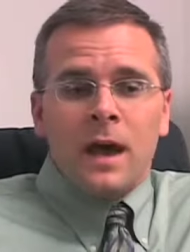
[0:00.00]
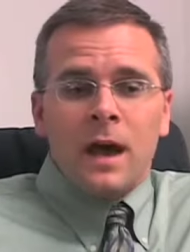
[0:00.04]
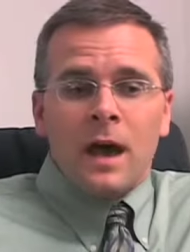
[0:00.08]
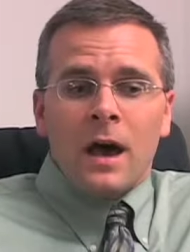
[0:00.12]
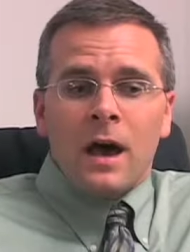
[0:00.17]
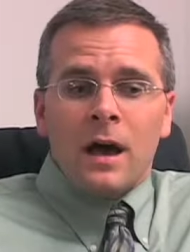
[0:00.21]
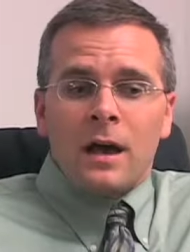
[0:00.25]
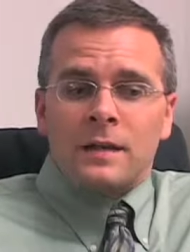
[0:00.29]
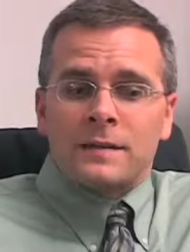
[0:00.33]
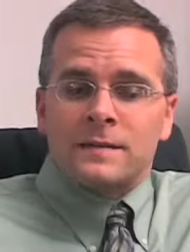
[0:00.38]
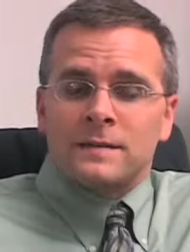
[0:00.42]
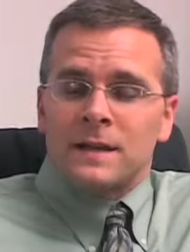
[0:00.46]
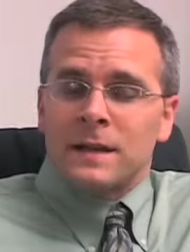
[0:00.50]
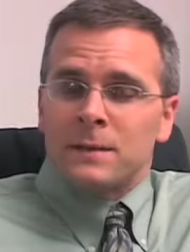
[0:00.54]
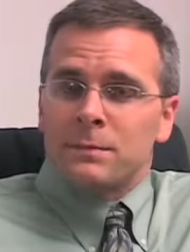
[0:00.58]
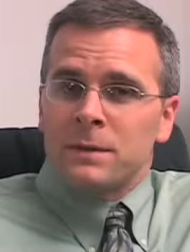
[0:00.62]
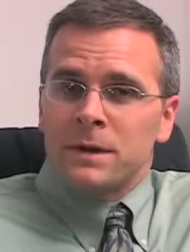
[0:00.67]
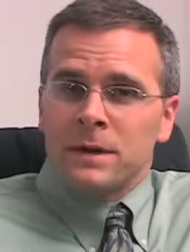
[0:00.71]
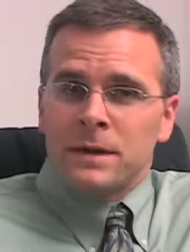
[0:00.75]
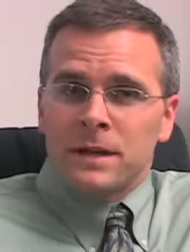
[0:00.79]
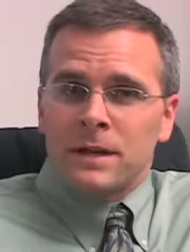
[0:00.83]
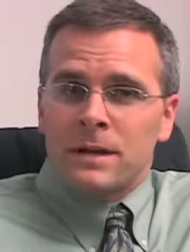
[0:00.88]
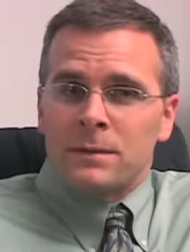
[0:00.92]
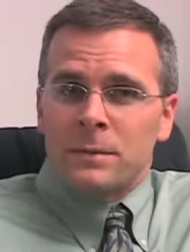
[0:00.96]
uh, send
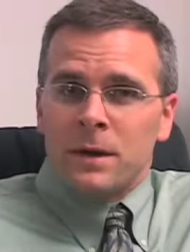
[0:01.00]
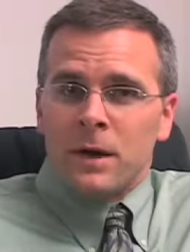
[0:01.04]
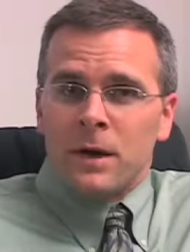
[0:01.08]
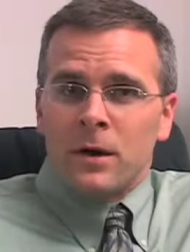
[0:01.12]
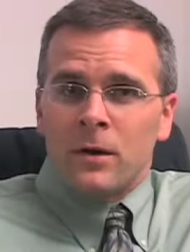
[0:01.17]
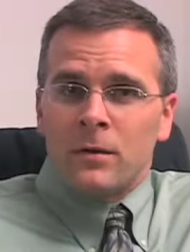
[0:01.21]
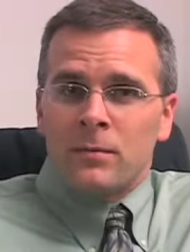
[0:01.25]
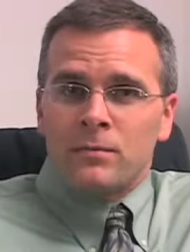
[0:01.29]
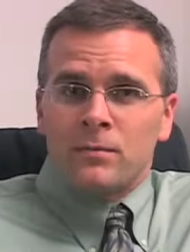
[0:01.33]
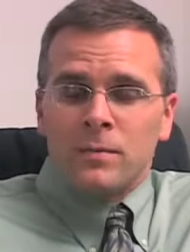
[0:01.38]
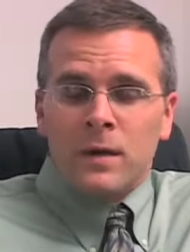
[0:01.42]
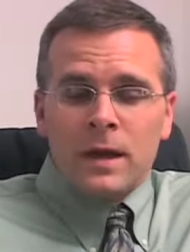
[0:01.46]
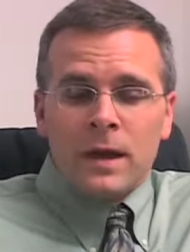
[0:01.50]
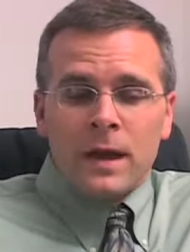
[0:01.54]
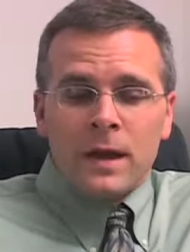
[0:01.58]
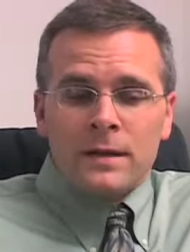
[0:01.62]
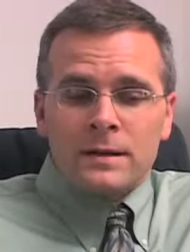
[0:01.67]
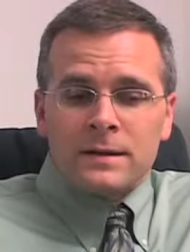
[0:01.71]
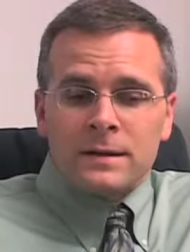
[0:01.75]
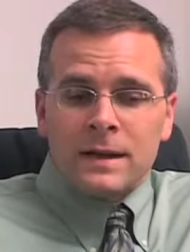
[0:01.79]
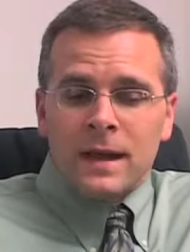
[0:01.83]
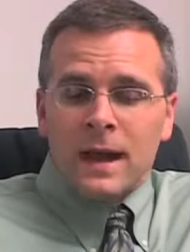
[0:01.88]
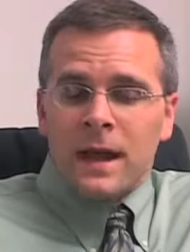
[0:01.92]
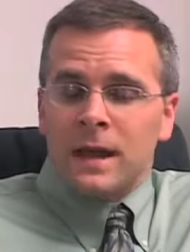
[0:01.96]
me an email at
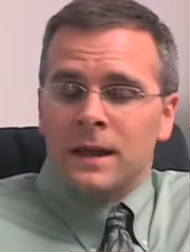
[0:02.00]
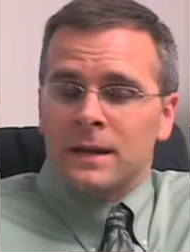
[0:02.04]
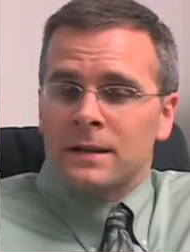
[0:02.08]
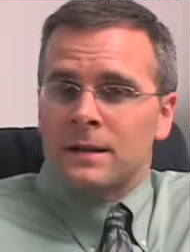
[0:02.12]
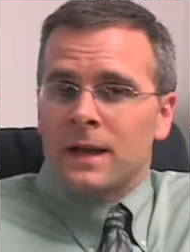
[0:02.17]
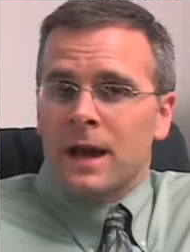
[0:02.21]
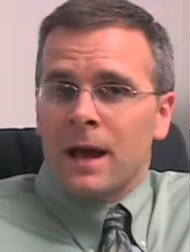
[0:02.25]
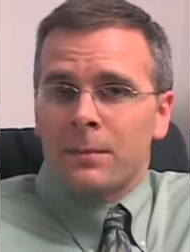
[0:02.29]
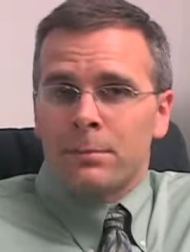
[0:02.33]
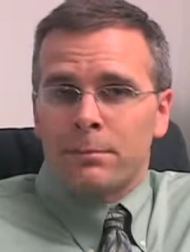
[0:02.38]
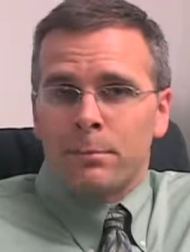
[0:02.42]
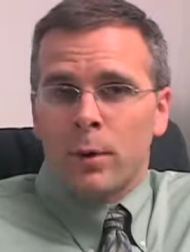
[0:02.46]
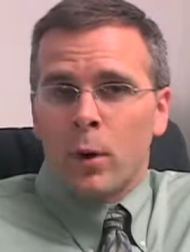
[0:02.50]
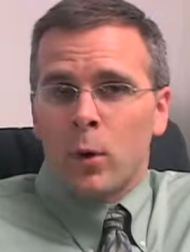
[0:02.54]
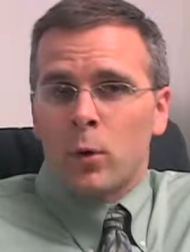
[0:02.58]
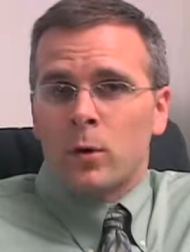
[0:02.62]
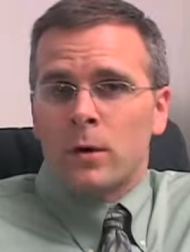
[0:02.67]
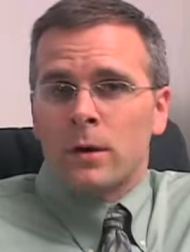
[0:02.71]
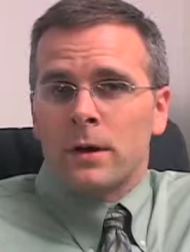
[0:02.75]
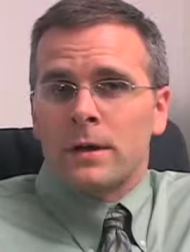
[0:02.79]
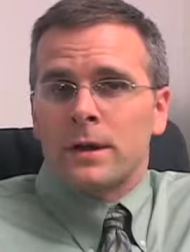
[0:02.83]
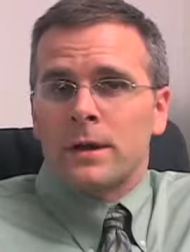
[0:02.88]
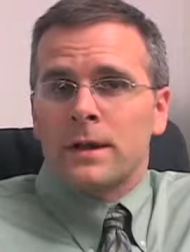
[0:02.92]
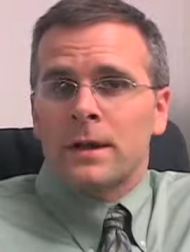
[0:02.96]

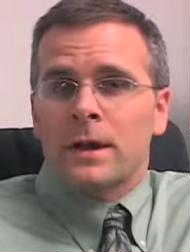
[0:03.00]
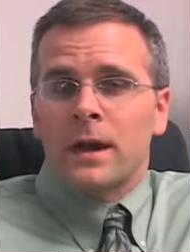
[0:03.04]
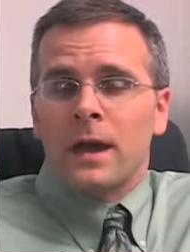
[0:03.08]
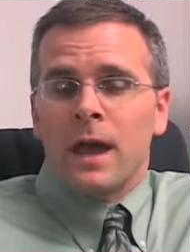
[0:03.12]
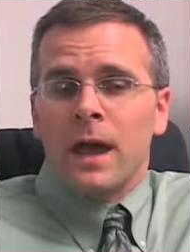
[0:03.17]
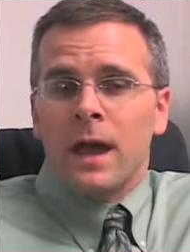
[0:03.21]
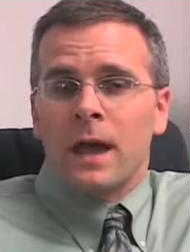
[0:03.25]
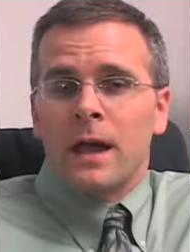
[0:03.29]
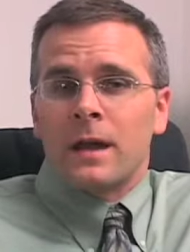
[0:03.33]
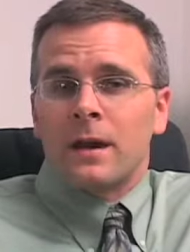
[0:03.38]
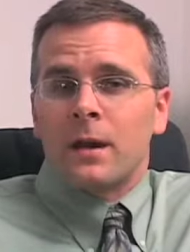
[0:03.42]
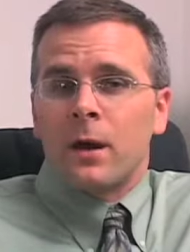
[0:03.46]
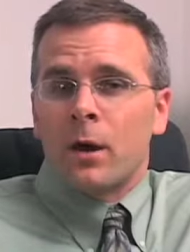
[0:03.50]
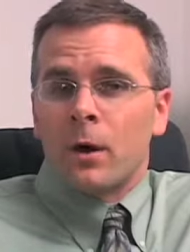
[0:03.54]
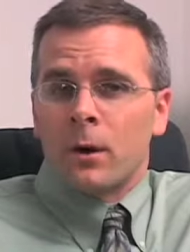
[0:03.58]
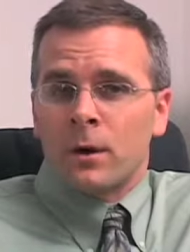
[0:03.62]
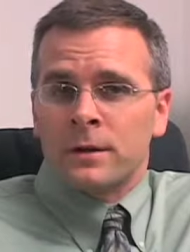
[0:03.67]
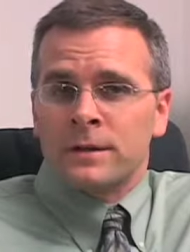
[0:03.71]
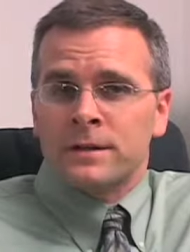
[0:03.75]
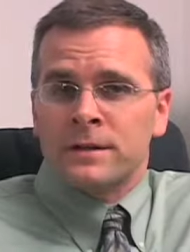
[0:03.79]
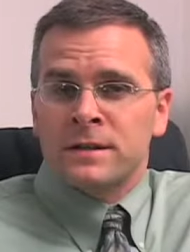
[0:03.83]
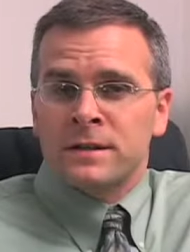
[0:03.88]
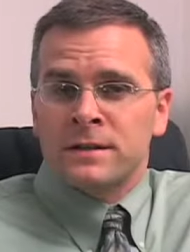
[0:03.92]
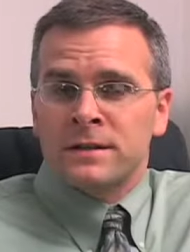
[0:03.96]
k.bohli at
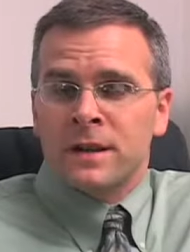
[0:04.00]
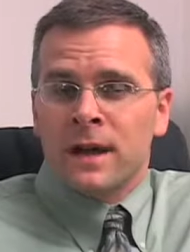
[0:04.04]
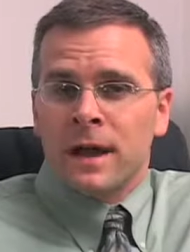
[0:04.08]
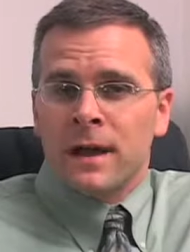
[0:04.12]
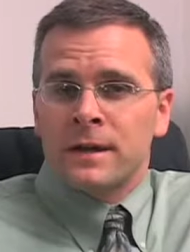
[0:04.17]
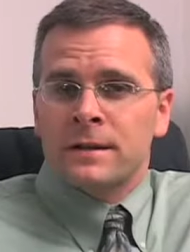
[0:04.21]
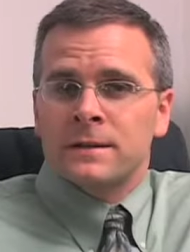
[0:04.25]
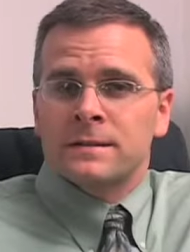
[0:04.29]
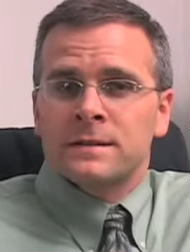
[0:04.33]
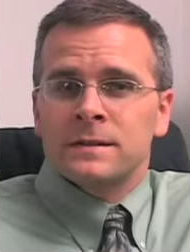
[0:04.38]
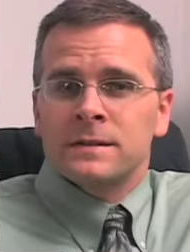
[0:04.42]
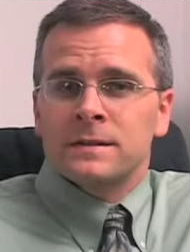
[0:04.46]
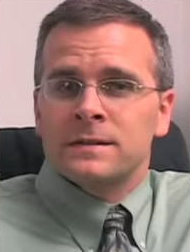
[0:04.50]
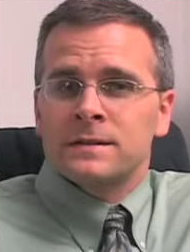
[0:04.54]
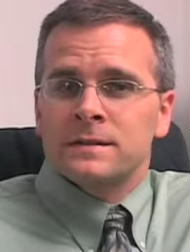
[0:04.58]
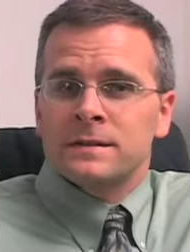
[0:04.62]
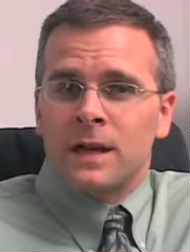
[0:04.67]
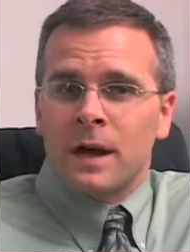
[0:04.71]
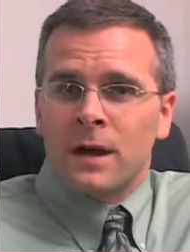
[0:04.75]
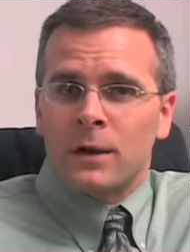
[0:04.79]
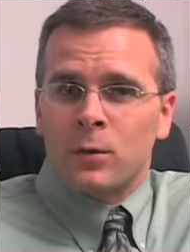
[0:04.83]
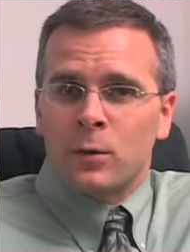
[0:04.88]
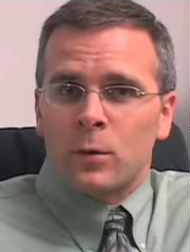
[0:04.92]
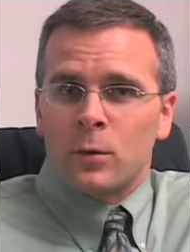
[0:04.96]

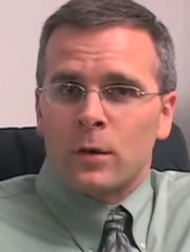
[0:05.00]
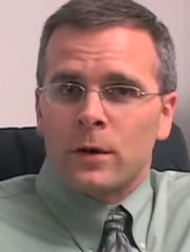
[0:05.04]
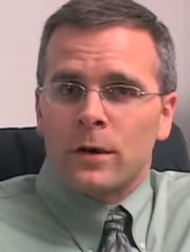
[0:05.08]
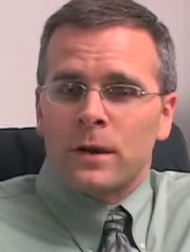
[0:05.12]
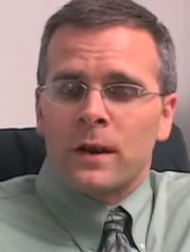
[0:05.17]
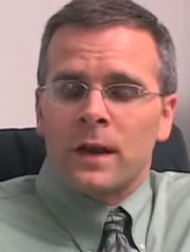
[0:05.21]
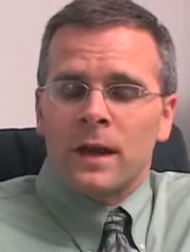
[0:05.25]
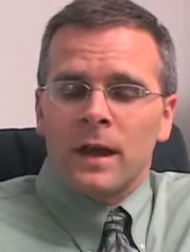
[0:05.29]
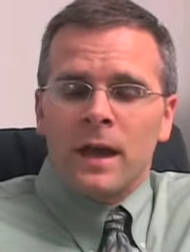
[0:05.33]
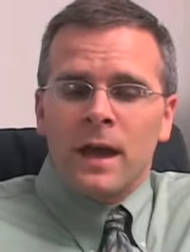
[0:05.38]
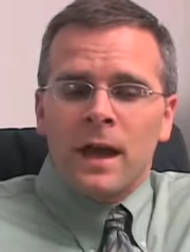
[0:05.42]
arlingtondiocese.org.